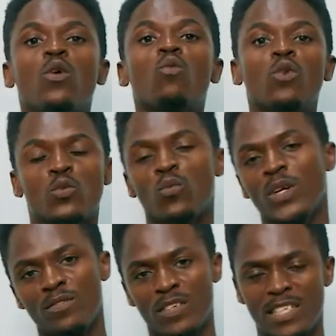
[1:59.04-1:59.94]
what
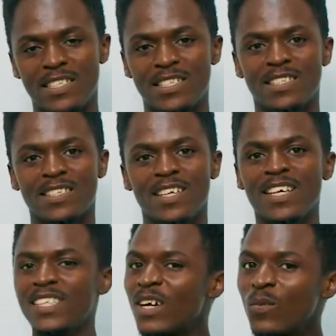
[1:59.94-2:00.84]
wave is,
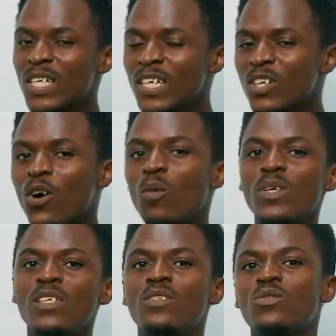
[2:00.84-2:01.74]
then we can come
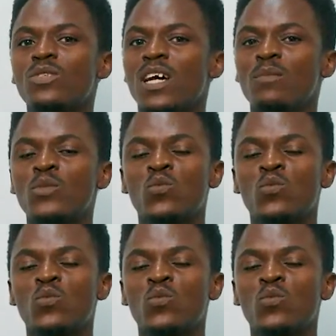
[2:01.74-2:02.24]
into terms